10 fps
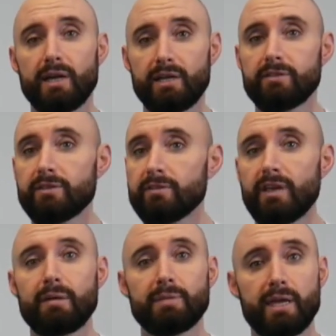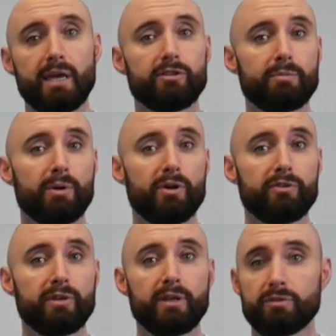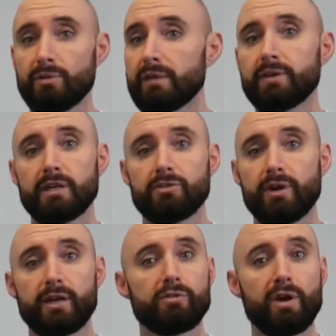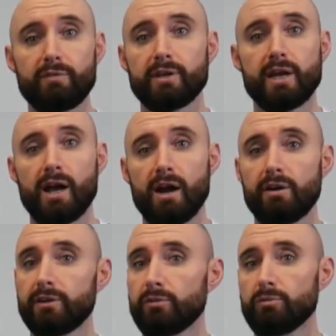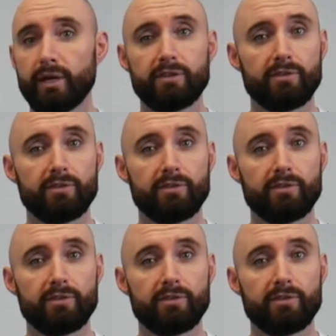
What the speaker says: it's the same thing as a person that's relevantly trained driving a car on the right